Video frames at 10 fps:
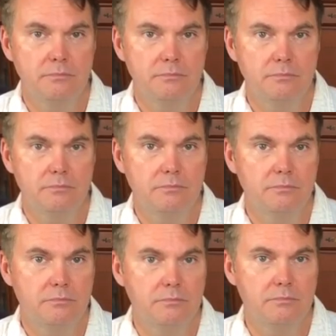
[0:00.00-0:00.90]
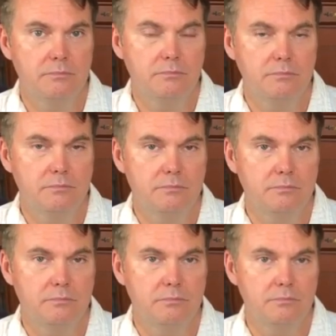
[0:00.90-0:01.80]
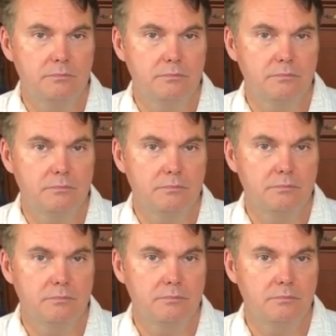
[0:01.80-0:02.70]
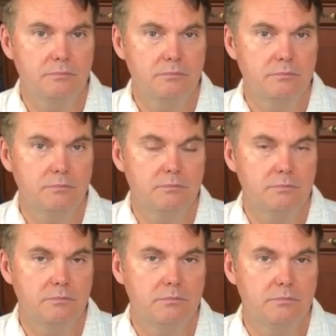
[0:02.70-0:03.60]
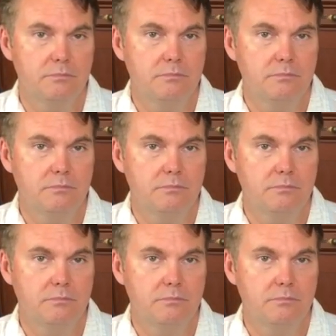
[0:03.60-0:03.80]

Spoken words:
[no speech]